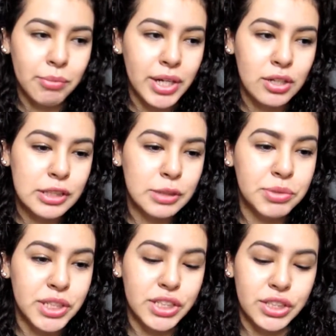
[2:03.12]
my nose
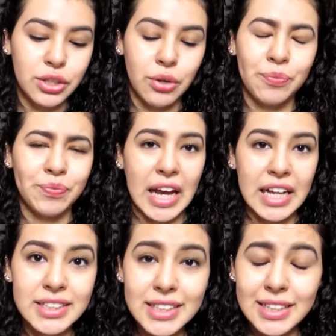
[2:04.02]
pierced so I
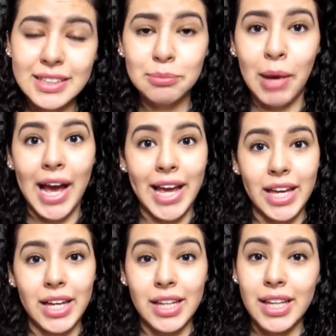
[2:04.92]
decided to buy
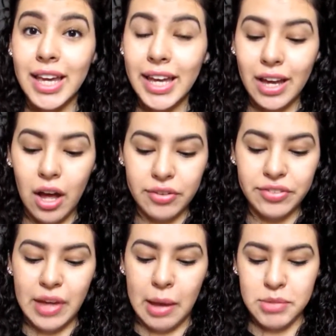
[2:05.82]
a kit off
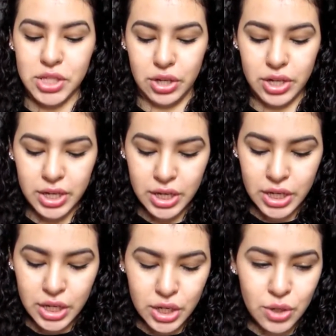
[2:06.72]
of Amazon
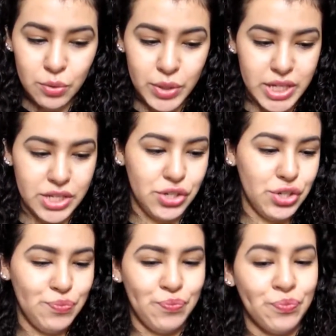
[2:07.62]
which
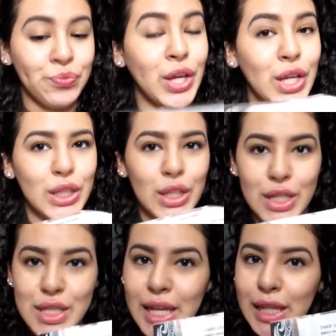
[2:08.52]

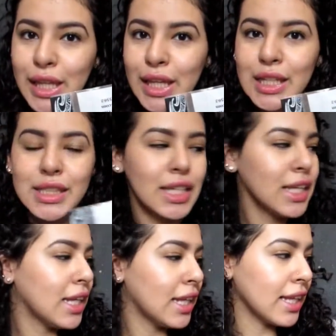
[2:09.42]
looks like this
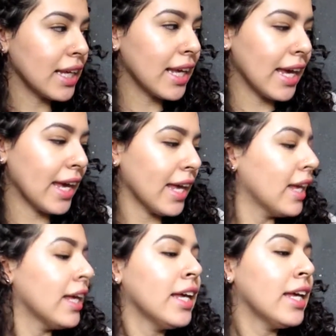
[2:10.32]
the kit
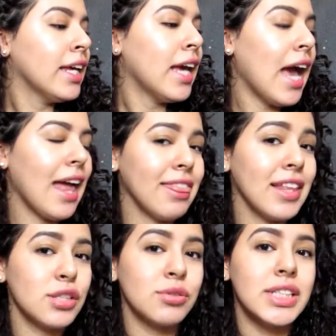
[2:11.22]
and
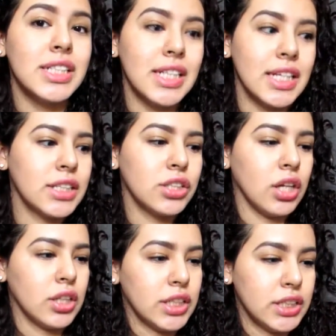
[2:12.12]
this was six
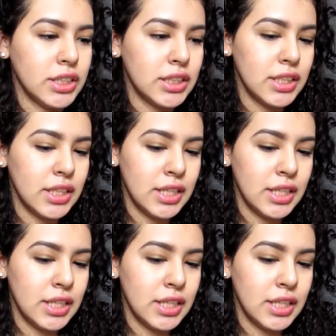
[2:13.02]
dollars